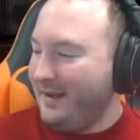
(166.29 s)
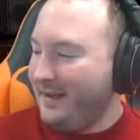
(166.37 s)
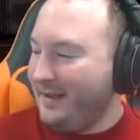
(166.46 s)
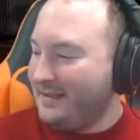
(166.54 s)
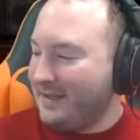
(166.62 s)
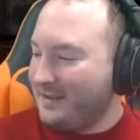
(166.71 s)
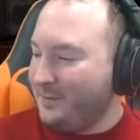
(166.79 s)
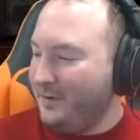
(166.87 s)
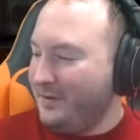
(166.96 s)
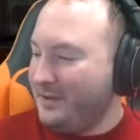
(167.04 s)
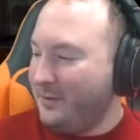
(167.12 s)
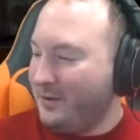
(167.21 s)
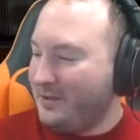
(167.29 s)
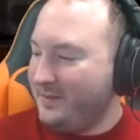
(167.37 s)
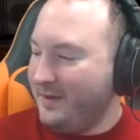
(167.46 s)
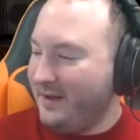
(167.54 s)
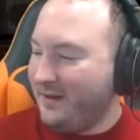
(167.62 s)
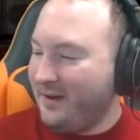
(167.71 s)
and then starts moving towards
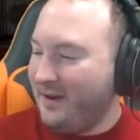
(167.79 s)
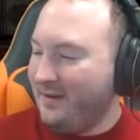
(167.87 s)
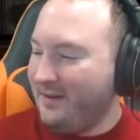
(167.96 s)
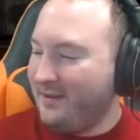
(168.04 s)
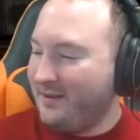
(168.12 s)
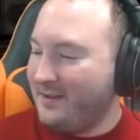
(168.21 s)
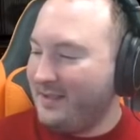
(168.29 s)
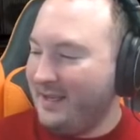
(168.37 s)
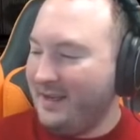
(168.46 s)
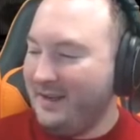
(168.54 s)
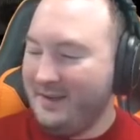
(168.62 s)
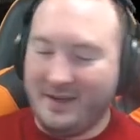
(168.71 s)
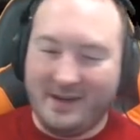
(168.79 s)
me around 13.